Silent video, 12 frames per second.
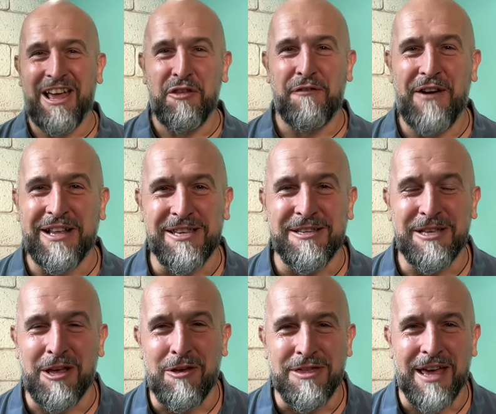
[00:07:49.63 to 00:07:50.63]
other factors
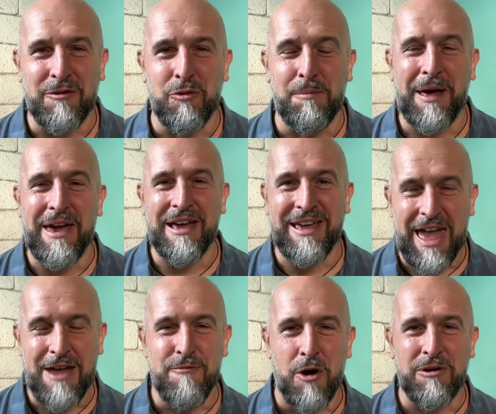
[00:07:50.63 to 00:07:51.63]
that you think will play a
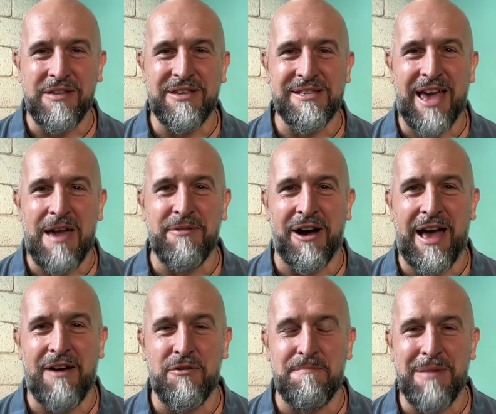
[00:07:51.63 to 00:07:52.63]
key role in this game that I
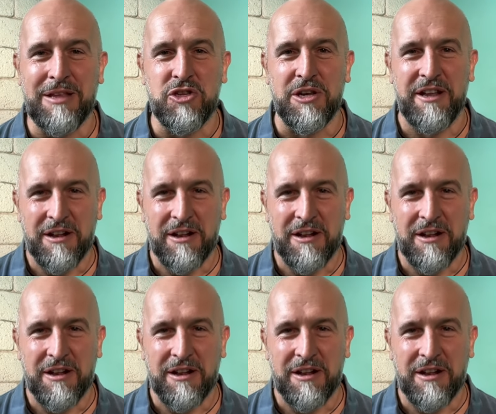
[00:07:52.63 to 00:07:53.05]
haven't mentioned?